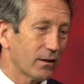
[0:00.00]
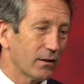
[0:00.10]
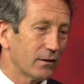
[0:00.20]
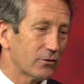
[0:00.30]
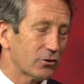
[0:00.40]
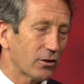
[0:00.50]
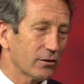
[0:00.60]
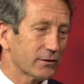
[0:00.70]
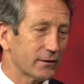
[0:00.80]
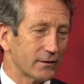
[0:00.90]
uh,
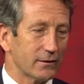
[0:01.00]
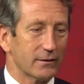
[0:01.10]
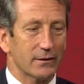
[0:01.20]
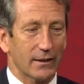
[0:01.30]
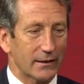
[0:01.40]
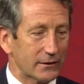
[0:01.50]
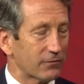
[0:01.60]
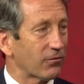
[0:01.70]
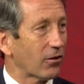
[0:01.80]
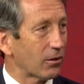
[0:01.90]
Charleston slash the
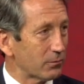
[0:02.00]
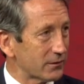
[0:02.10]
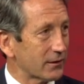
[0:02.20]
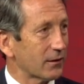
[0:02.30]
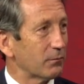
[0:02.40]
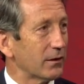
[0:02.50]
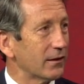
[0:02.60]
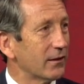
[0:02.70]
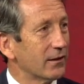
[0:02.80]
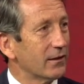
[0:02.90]
farm is going to
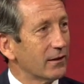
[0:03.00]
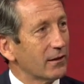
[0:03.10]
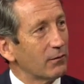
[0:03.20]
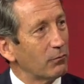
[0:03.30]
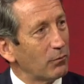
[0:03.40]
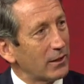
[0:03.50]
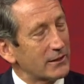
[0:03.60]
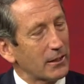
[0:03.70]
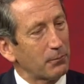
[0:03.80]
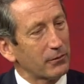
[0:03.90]
be my
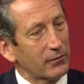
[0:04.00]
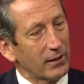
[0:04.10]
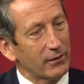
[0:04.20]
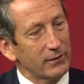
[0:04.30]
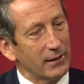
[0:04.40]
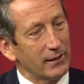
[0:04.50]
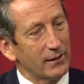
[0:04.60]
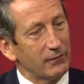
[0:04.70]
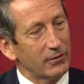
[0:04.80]
stomping ground, and